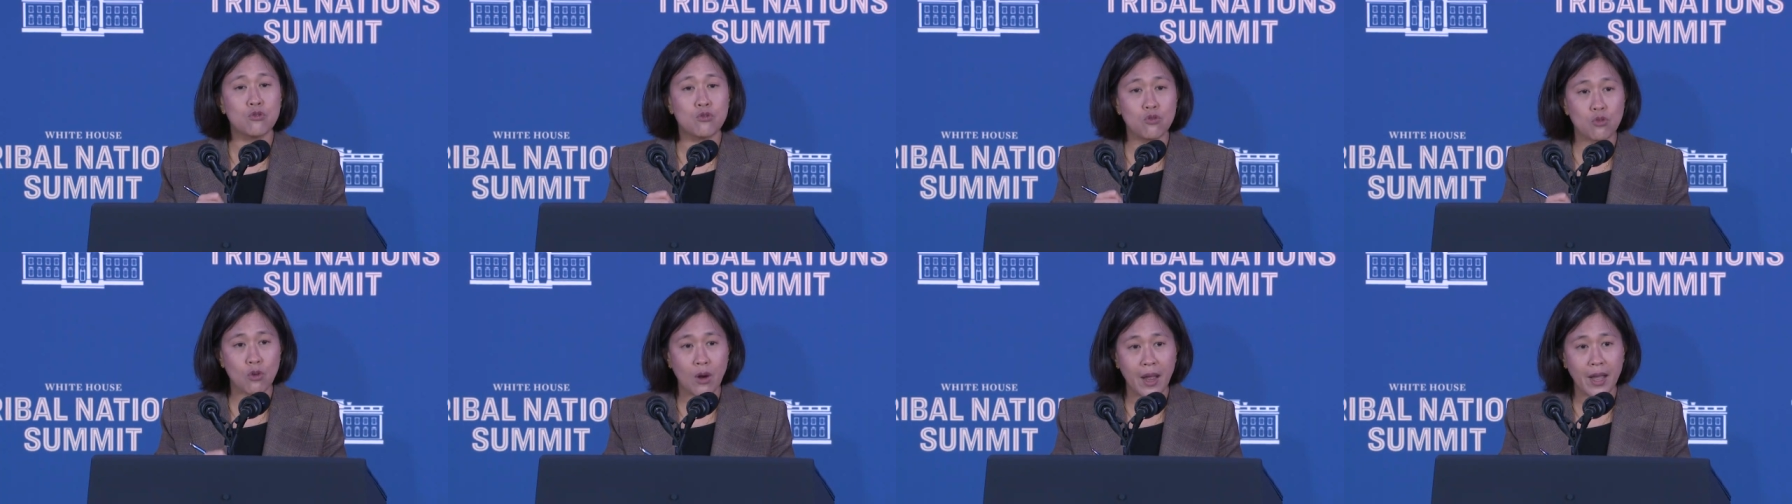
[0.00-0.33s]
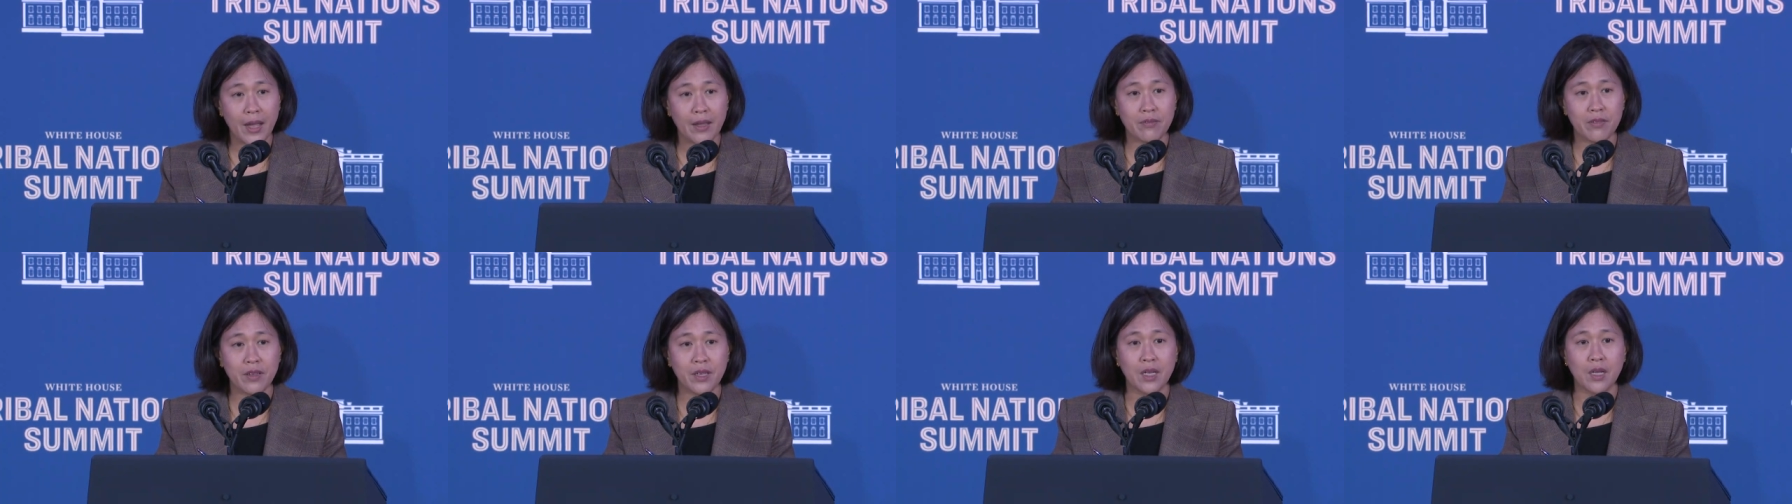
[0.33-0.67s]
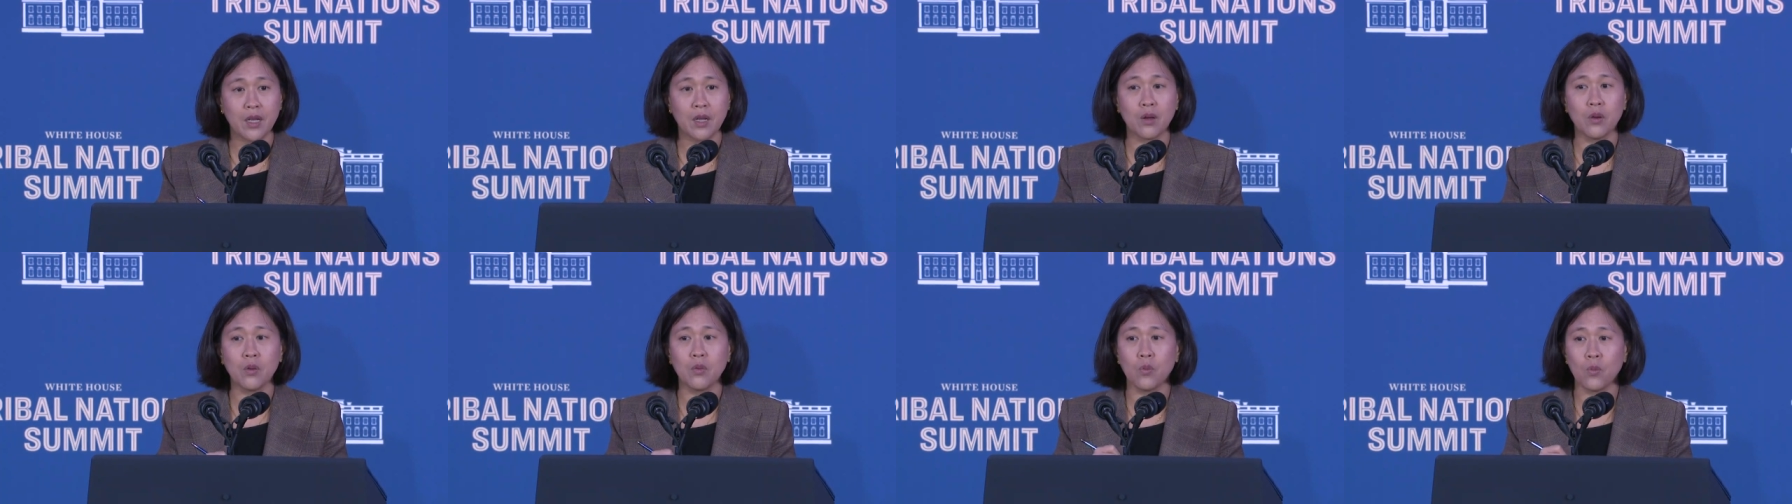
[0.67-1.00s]

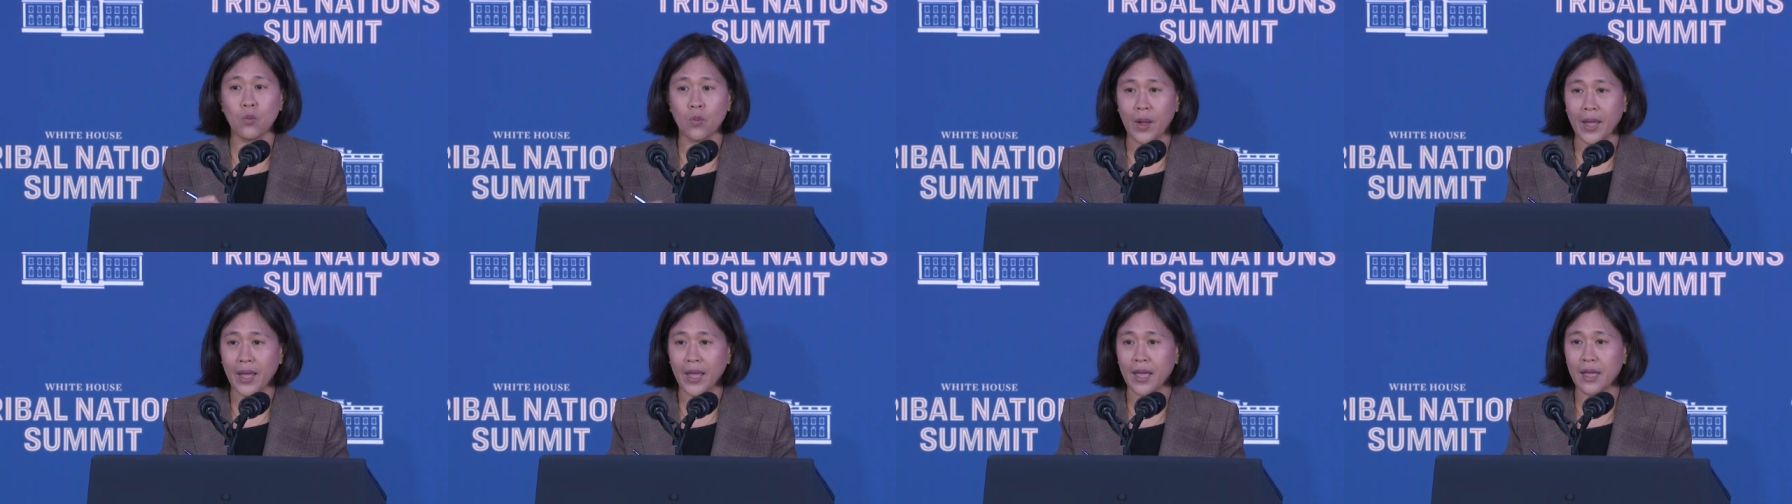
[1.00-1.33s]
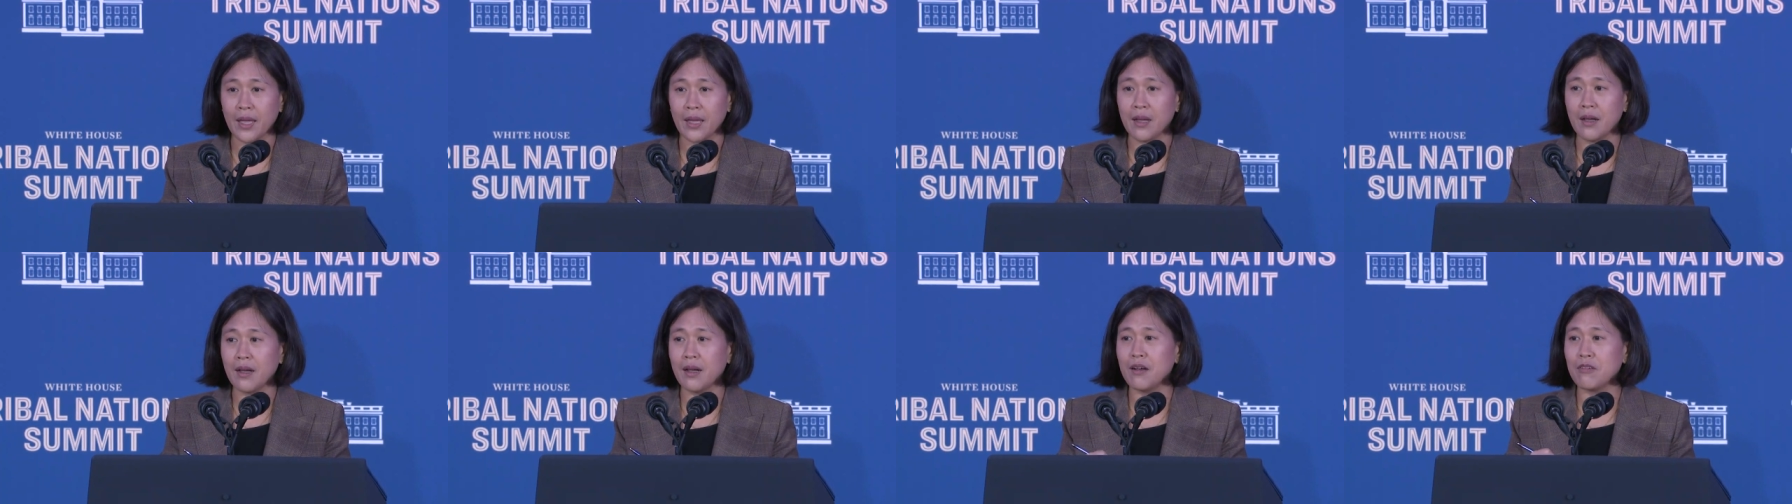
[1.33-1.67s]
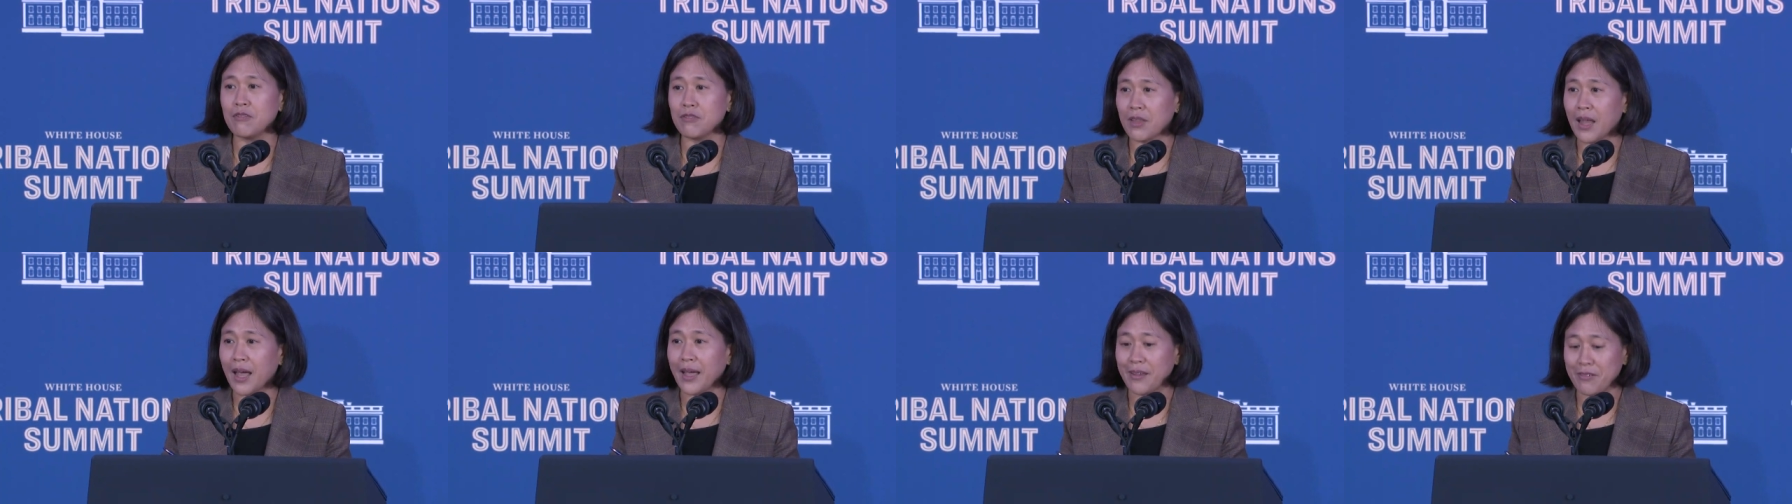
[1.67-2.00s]
driving way
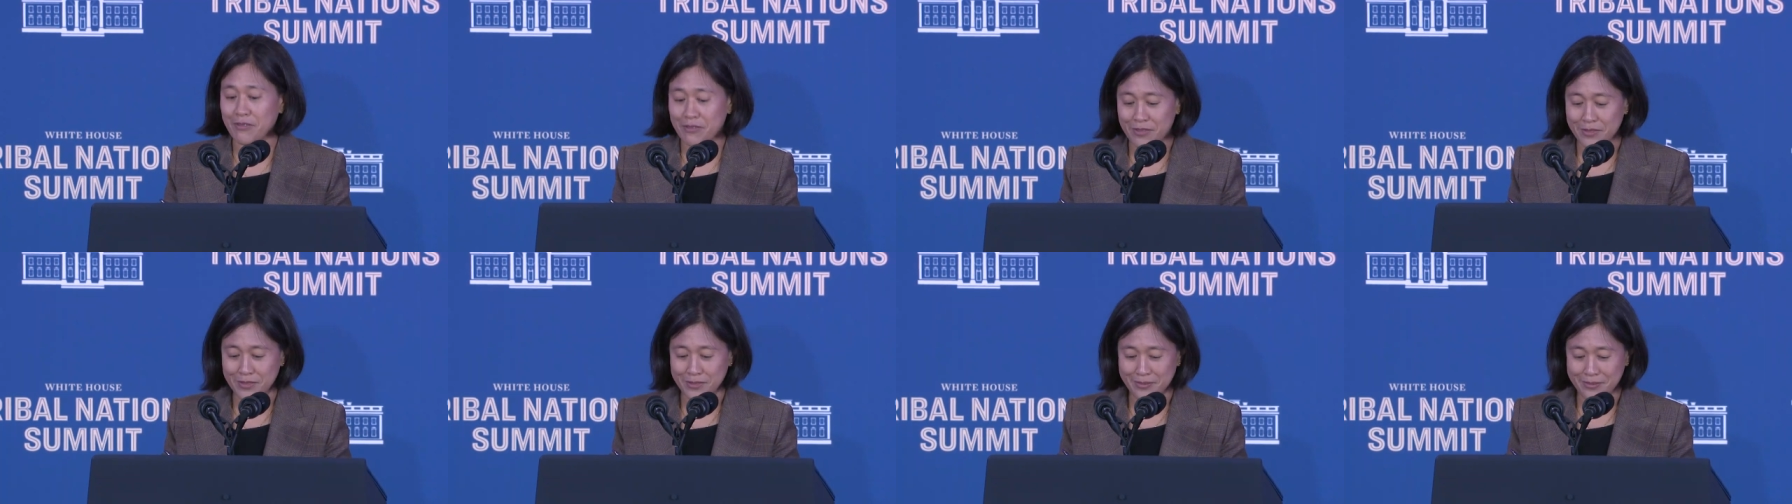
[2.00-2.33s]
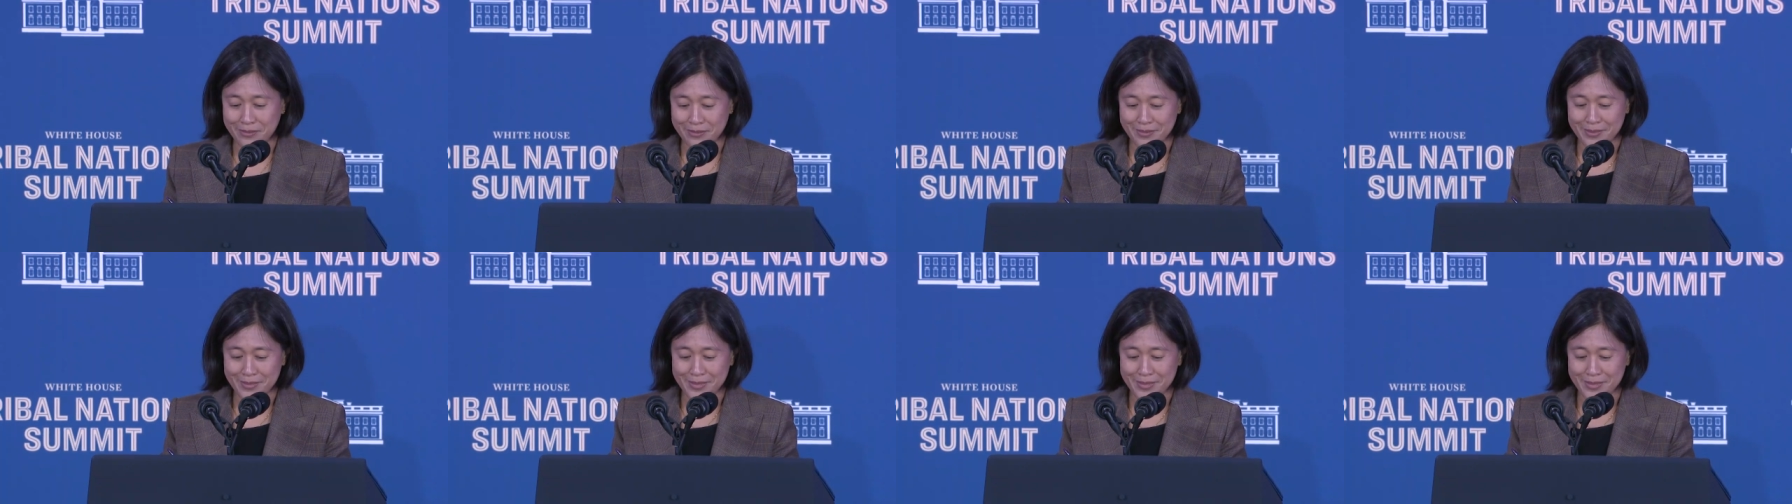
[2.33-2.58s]
of life.